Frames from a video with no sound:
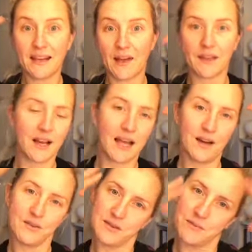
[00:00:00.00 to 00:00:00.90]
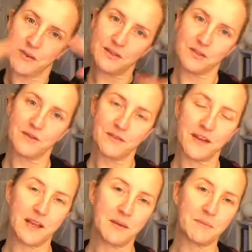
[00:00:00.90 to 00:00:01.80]
out the clouds and puts your
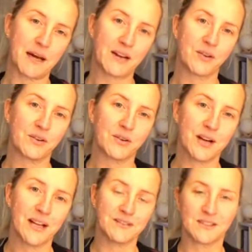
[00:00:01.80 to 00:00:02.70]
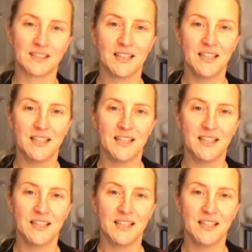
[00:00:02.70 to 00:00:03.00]
feet back on the ground.